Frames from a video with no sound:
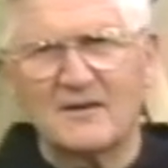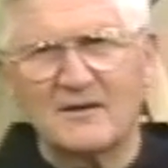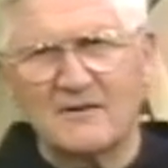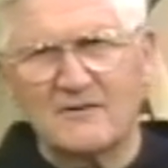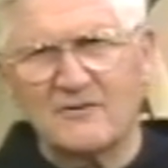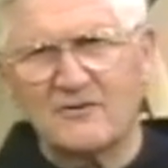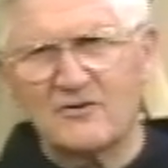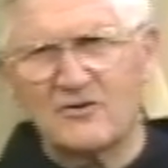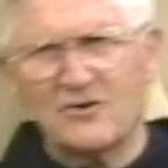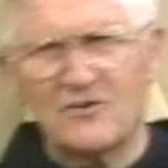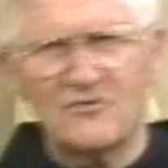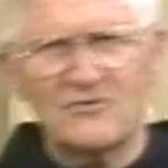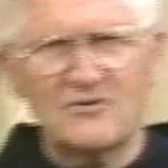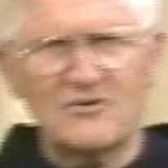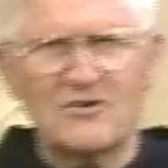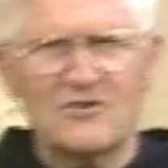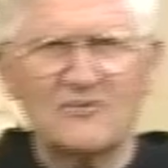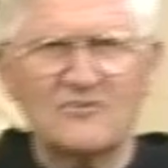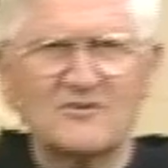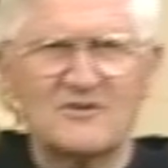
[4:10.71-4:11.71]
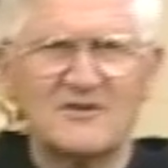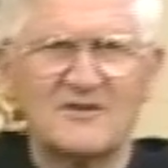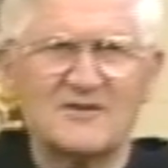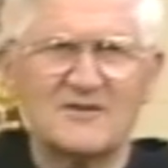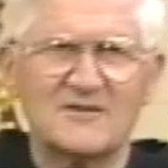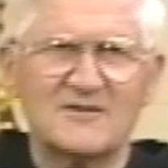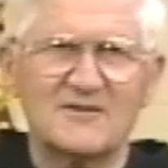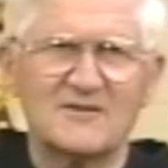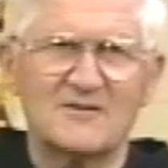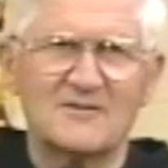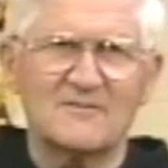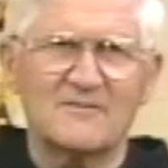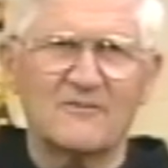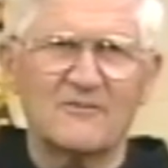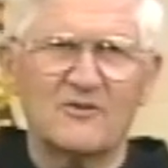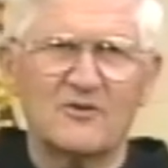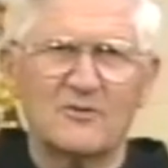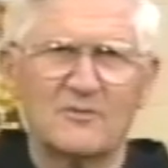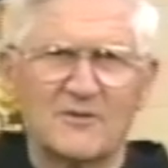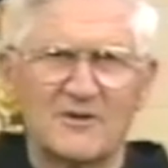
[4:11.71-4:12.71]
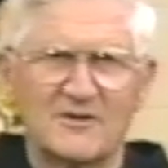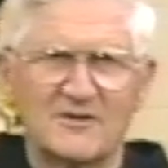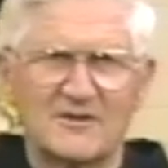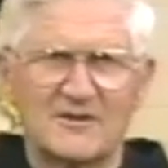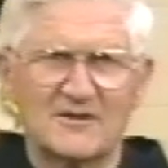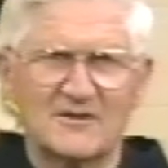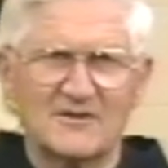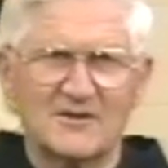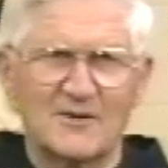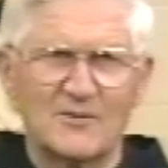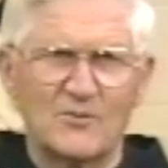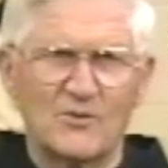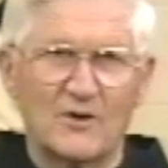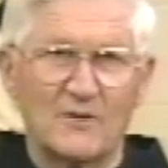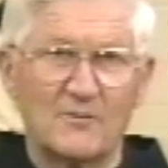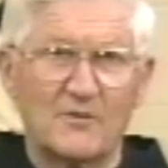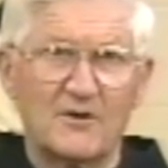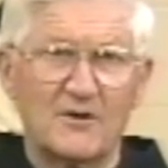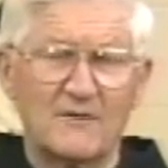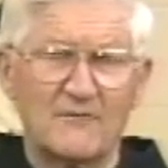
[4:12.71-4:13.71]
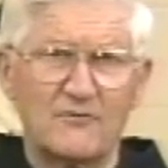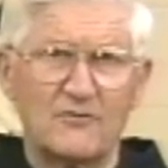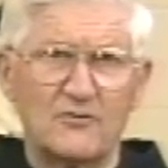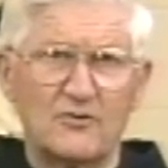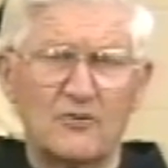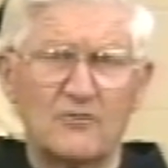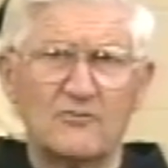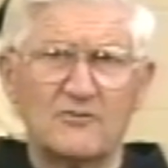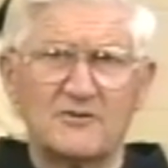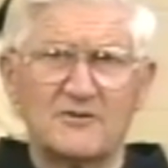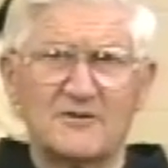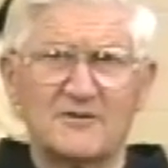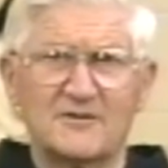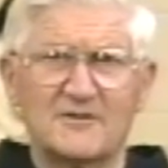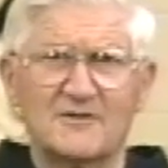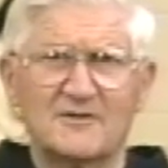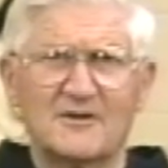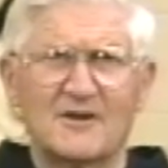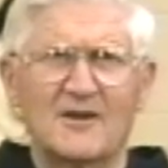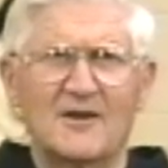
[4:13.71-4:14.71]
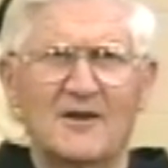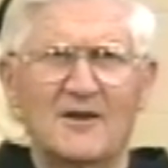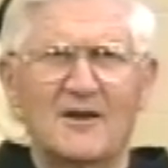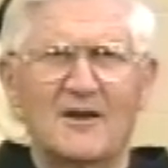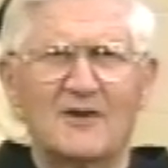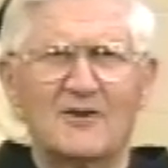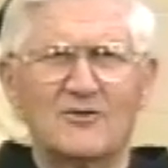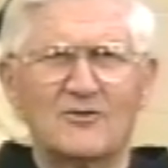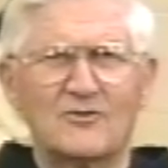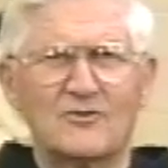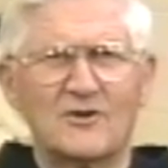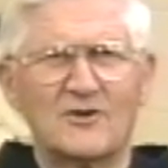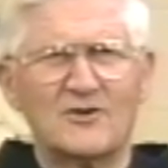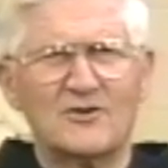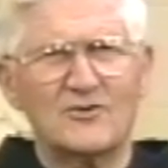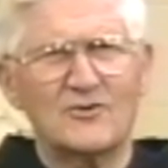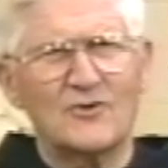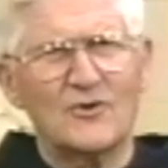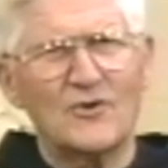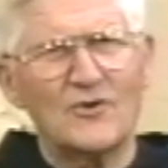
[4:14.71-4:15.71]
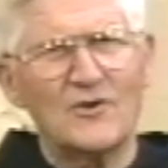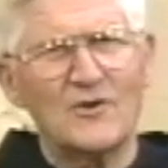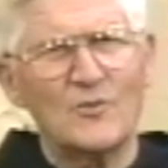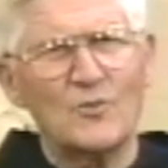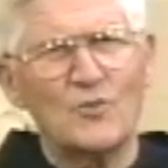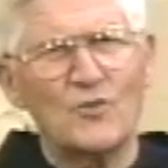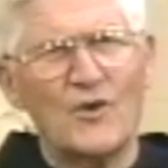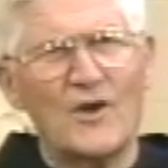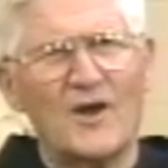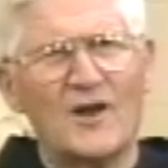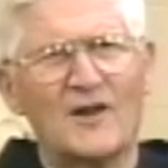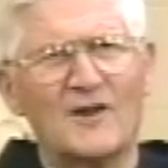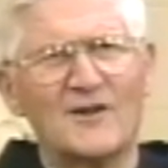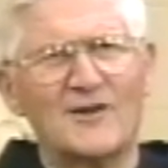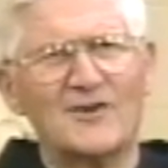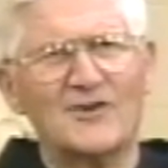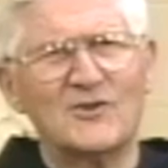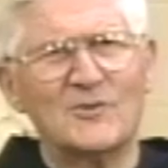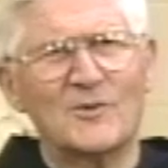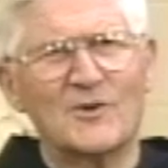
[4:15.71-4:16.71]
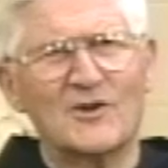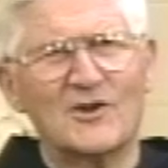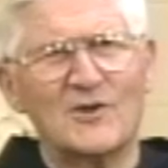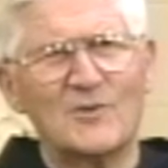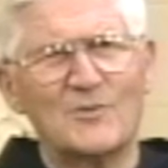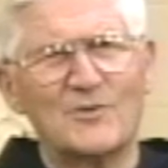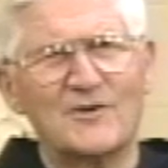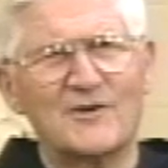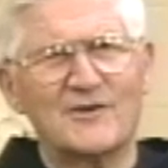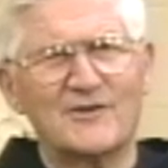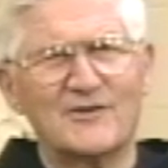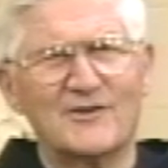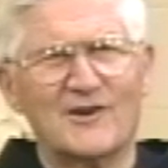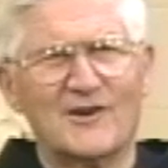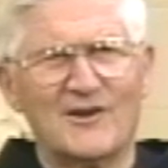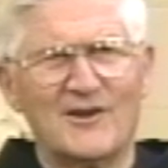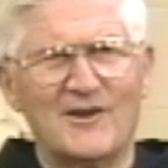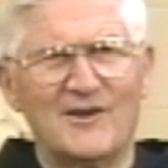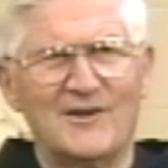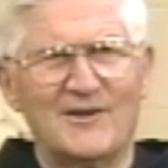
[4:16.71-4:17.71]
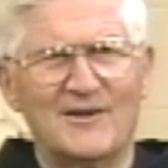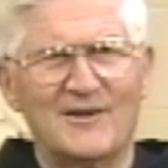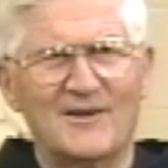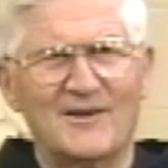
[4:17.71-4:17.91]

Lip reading: If you don't know Jesus, you're missing someone. But if you know Jesus, and to get to know Him well, intimately, personally,